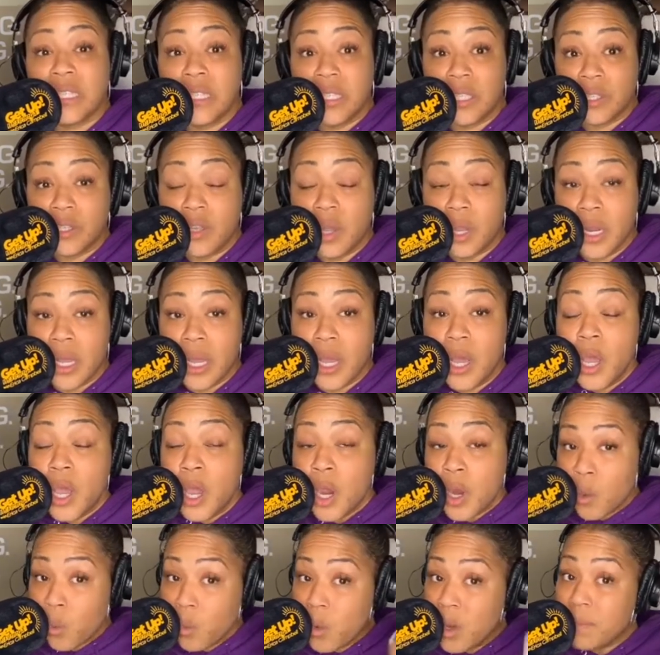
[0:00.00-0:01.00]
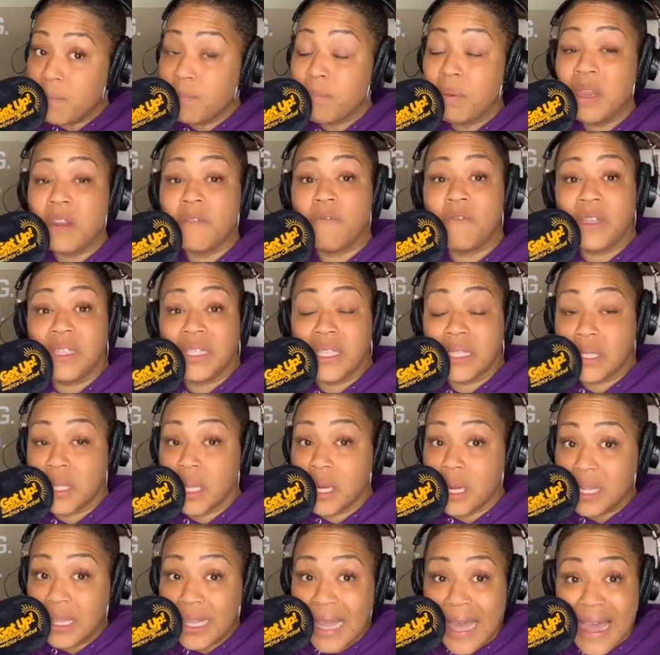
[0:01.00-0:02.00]
This is going to reap benefits. It's
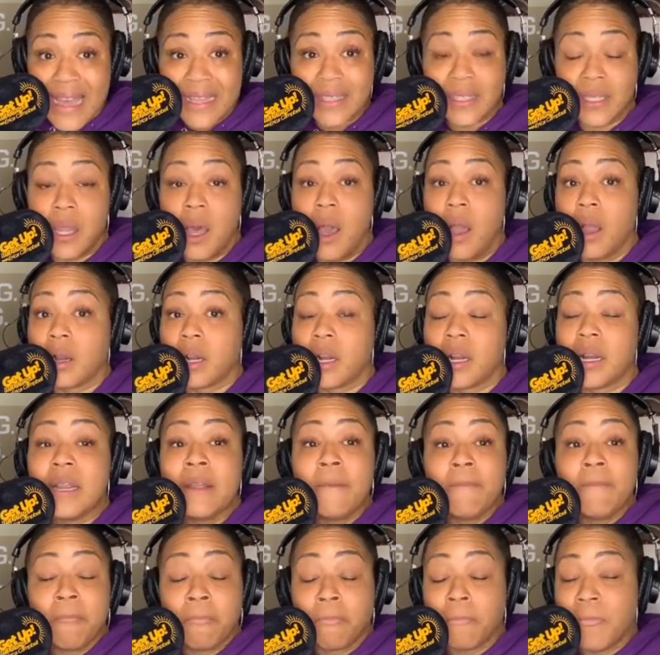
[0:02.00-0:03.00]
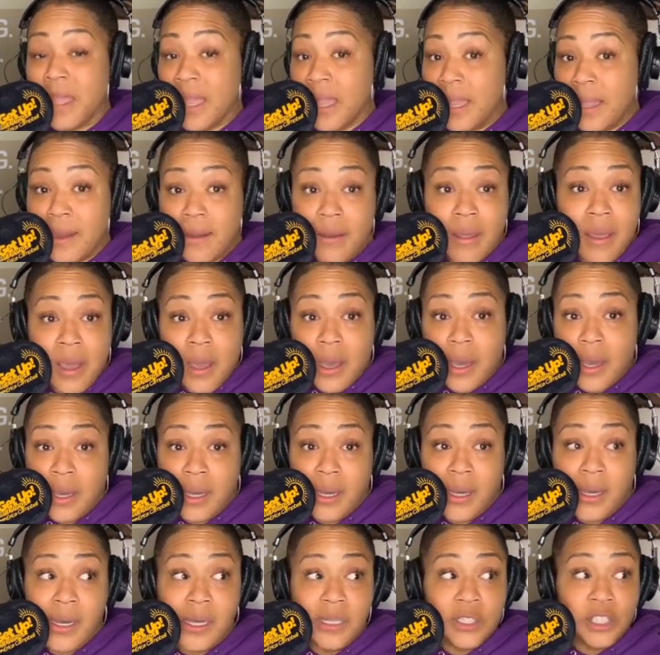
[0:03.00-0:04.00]
going to last longer than
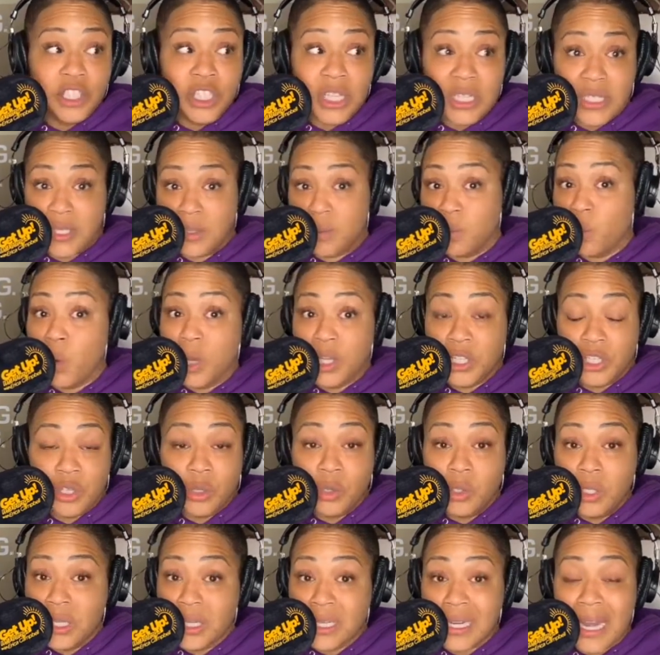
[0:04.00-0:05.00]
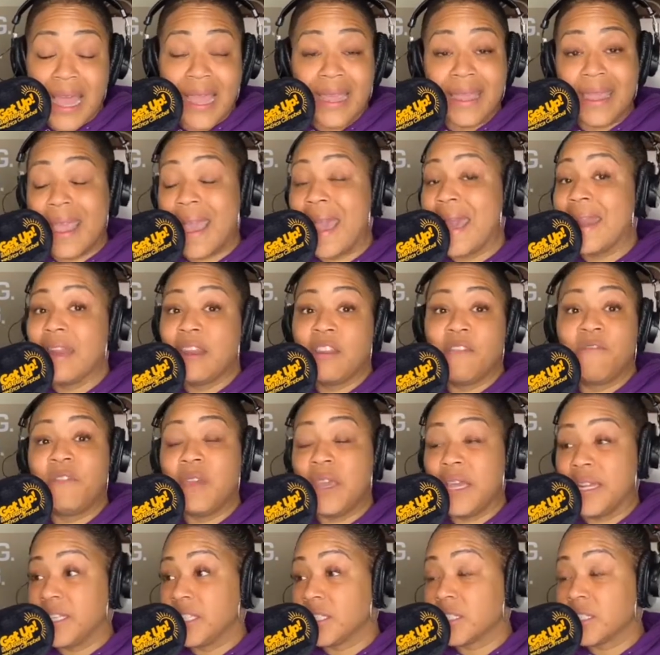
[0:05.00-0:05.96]
uh, just what you'll look like at an event.